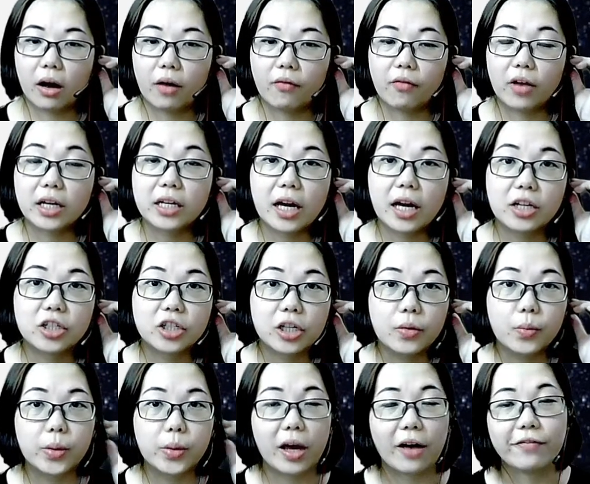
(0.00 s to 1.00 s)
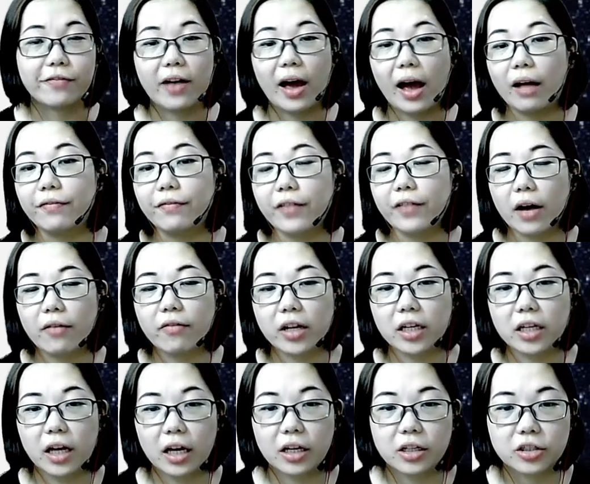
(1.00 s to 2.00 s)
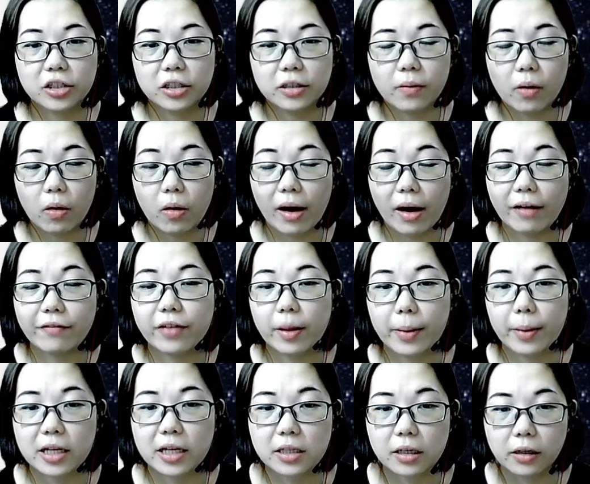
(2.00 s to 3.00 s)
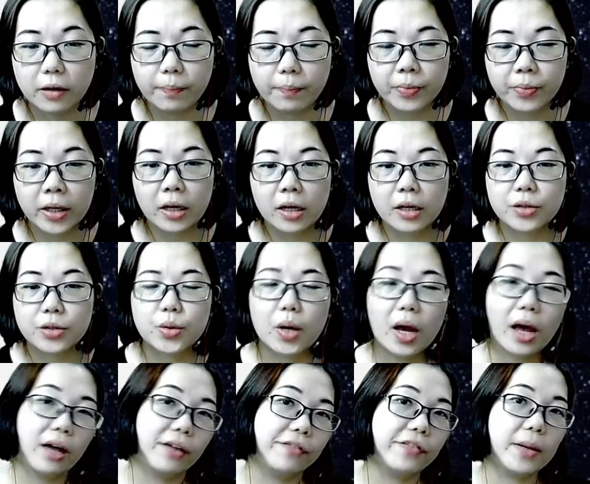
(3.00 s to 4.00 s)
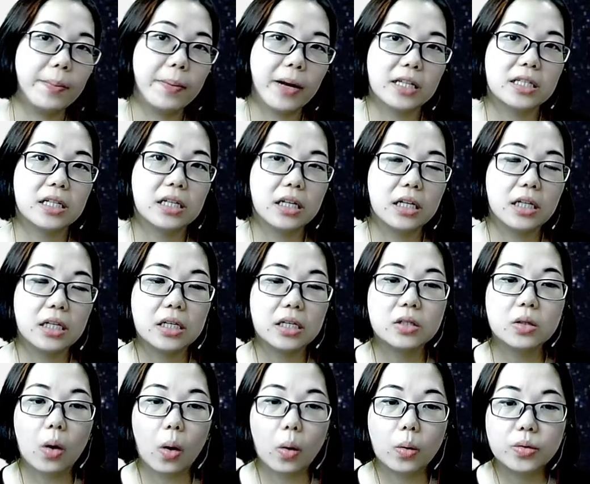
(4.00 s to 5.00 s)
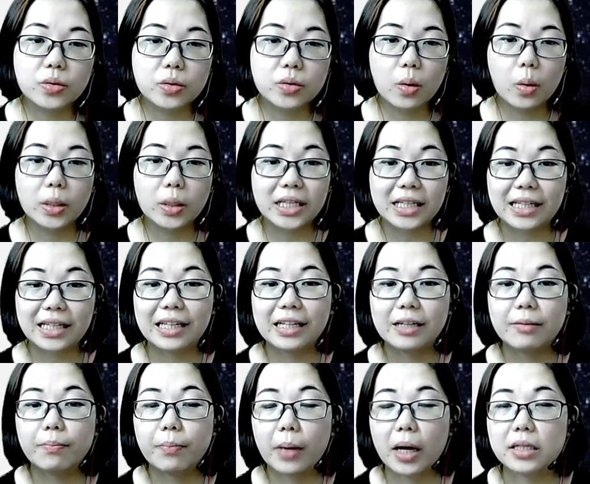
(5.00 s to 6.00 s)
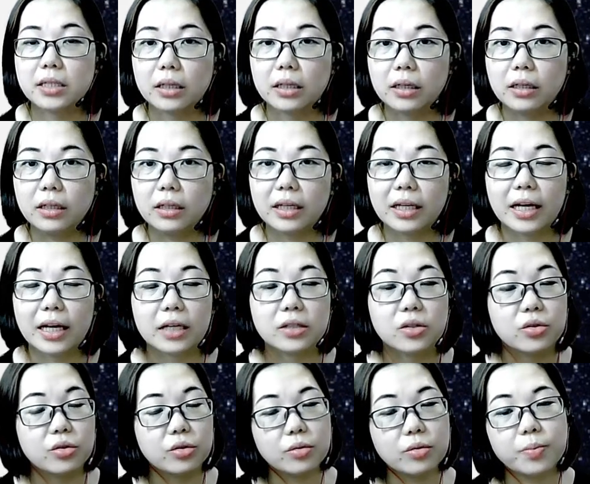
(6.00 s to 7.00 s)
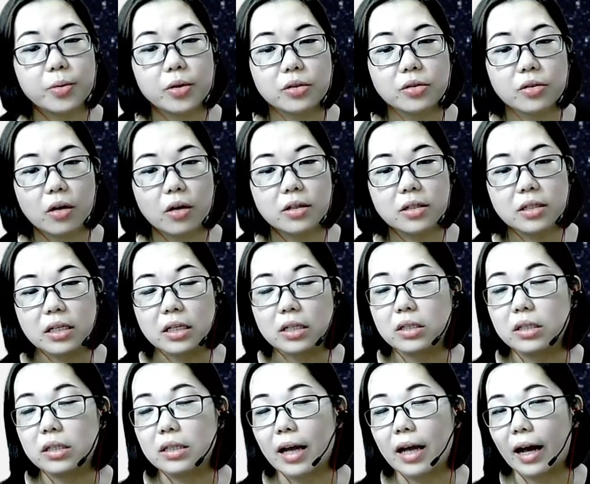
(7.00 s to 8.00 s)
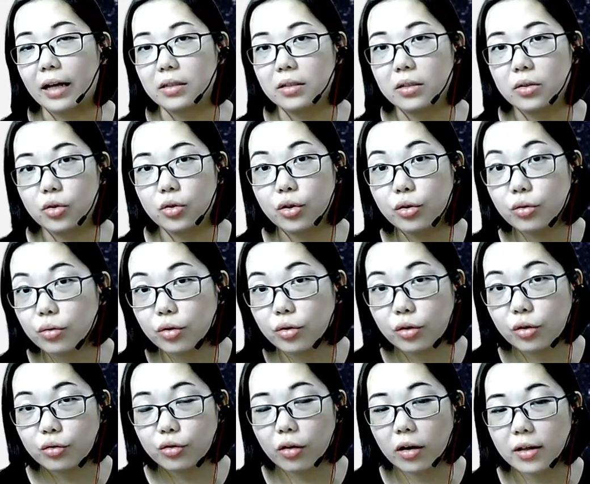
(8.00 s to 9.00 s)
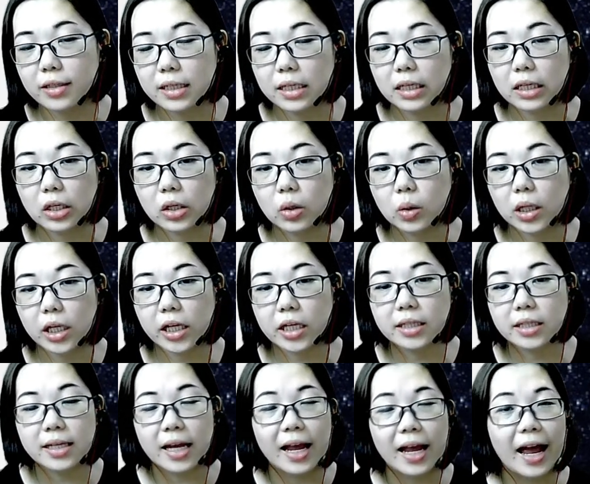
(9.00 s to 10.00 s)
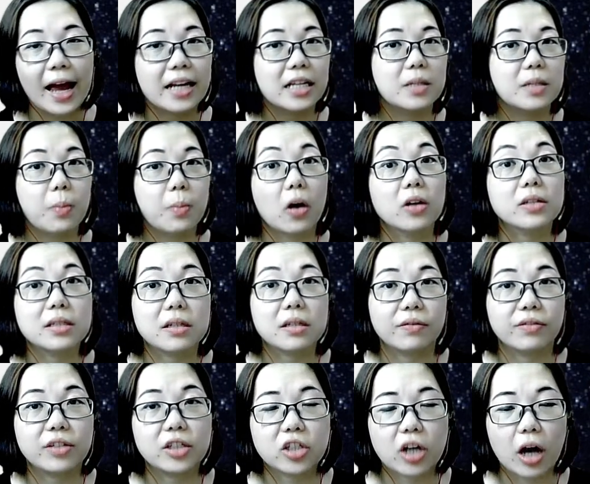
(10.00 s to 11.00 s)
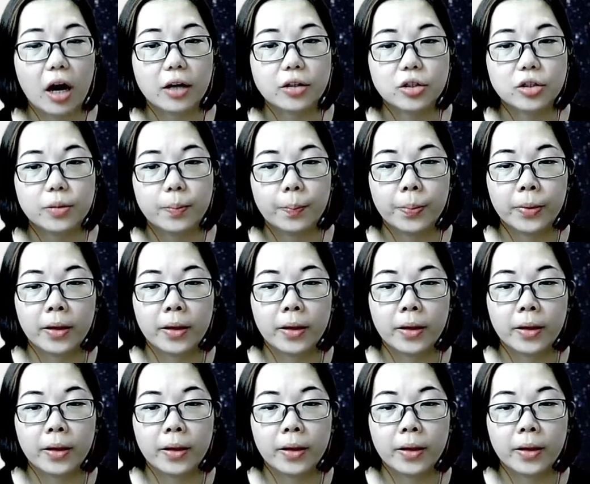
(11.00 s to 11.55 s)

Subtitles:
radiation. We have alpha radiation or alpha particle. So alpha particle is also helium particle. It has two protons, it has two neutrons in the nucleus, and is positively charged.